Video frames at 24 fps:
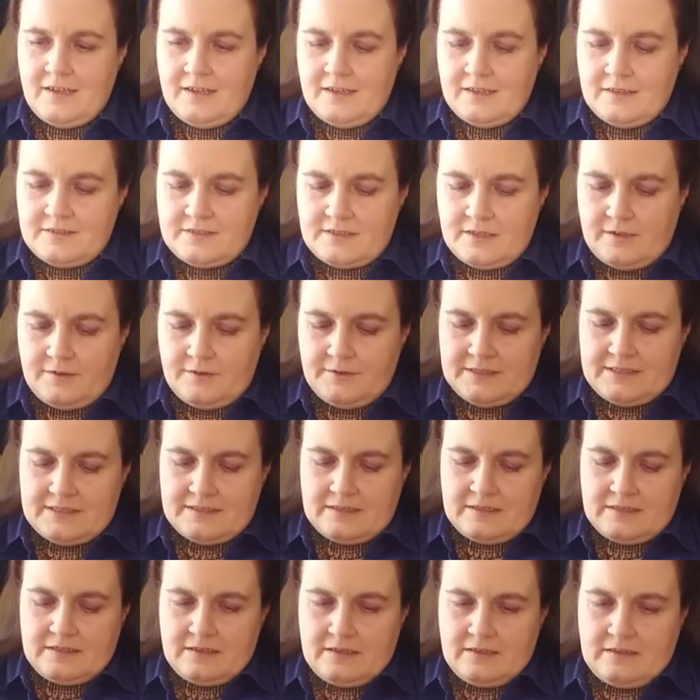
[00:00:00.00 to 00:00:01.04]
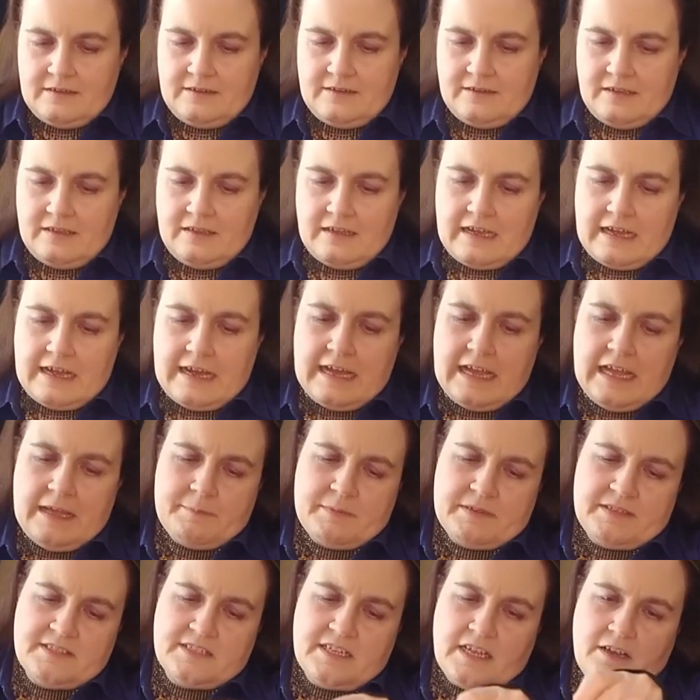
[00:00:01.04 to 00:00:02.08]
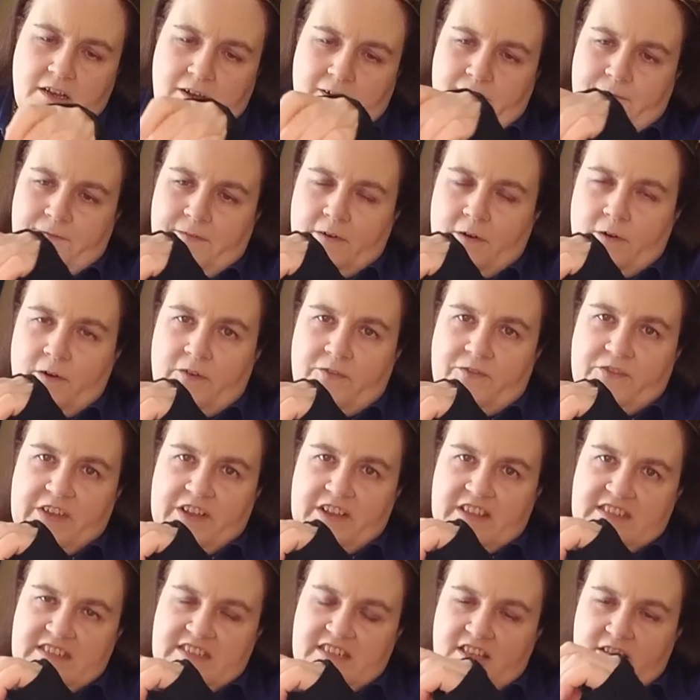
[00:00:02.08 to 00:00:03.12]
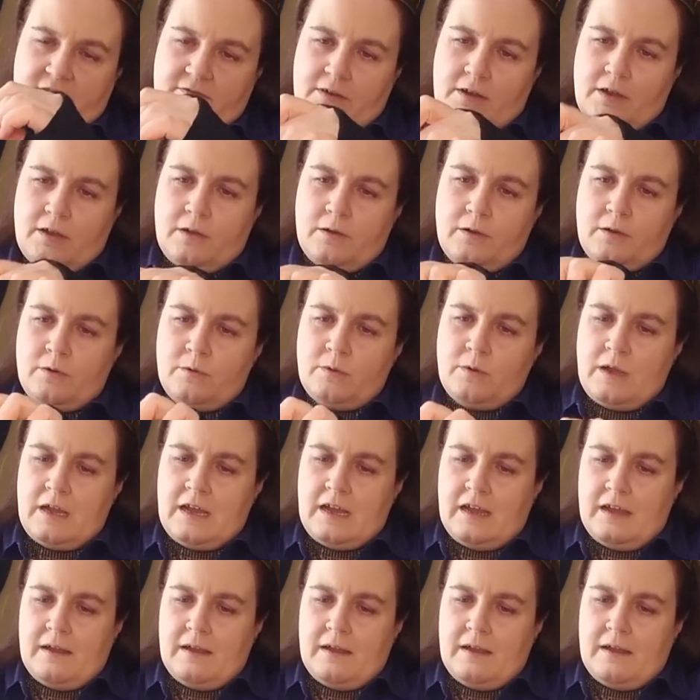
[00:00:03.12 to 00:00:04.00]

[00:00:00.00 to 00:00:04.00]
So I am a sucker for a fuzzy throw.